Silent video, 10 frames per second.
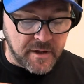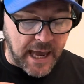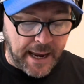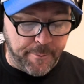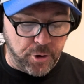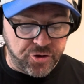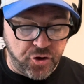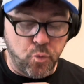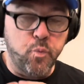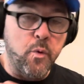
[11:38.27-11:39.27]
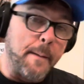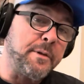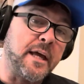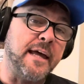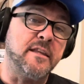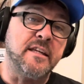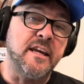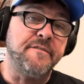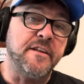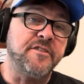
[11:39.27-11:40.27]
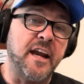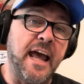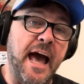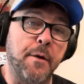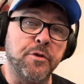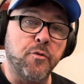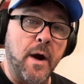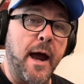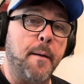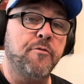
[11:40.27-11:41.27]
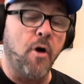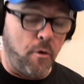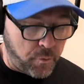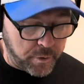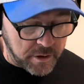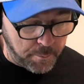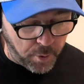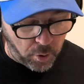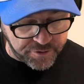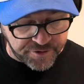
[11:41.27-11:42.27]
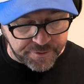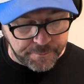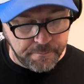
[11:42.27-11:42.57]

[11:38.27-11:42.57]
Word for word: able to replicate the defense that he had with the Rams over with the Bolts.